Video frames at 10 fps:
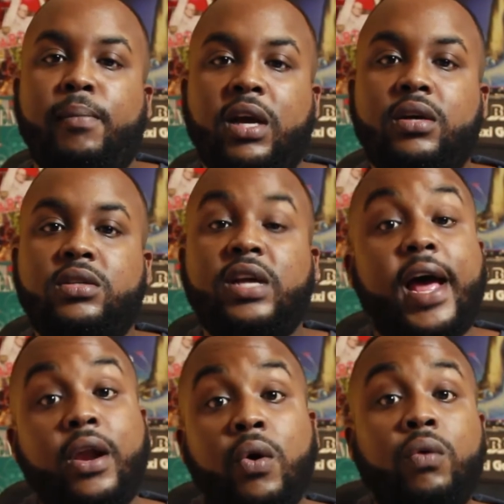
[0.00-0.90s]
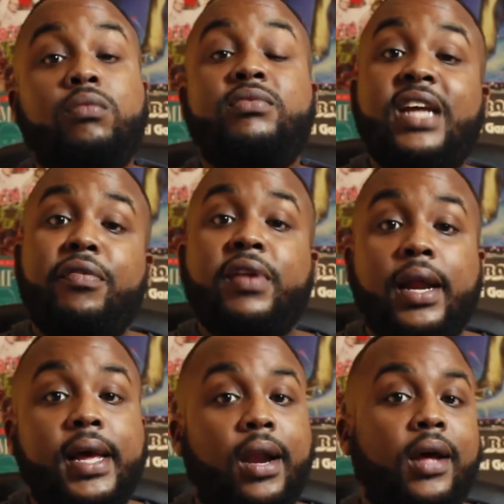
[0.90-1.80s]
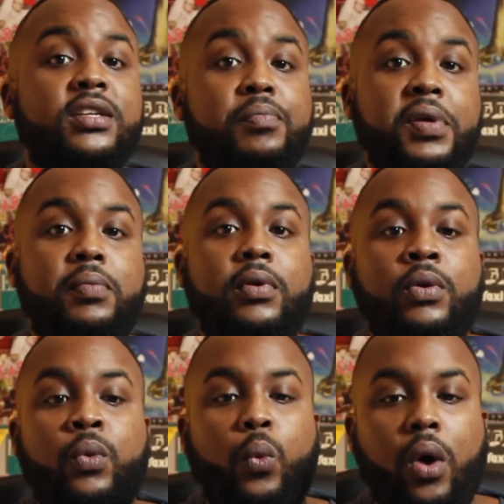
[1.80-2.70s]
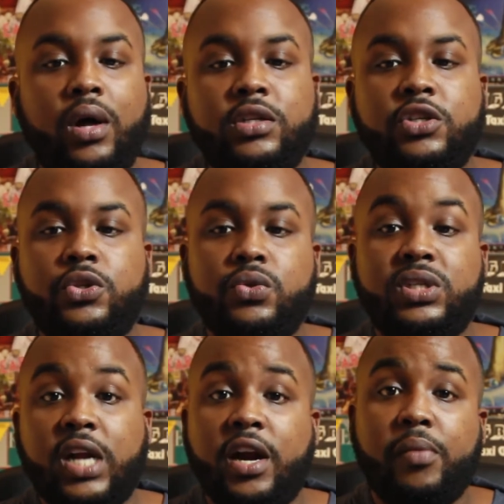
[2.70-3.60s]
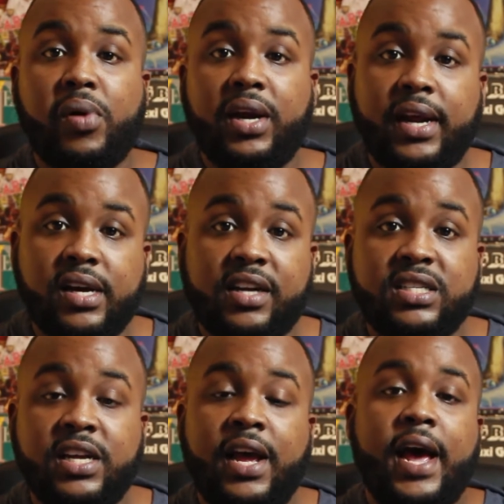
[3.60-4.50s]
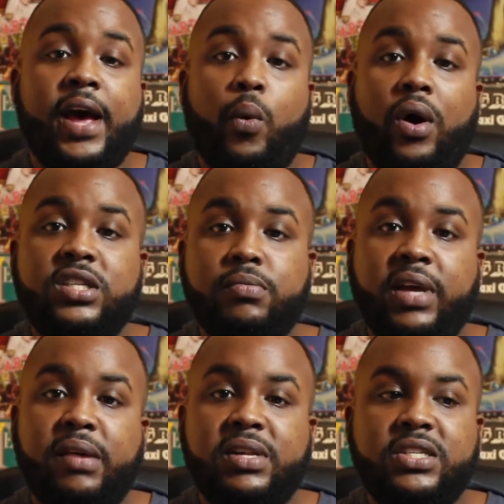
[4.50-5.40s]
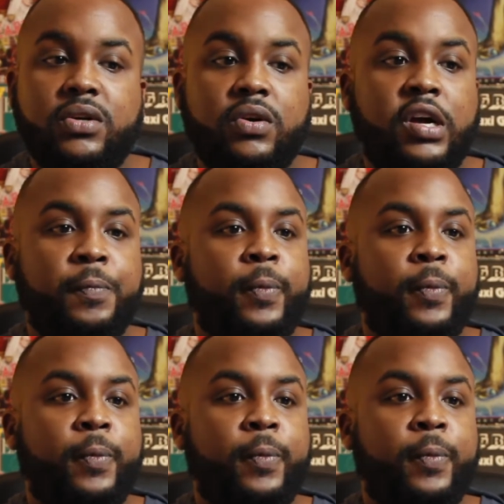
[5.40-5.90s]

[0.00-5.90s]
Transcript: Because I know definitely a lot of people want to start their podcast and want to be able to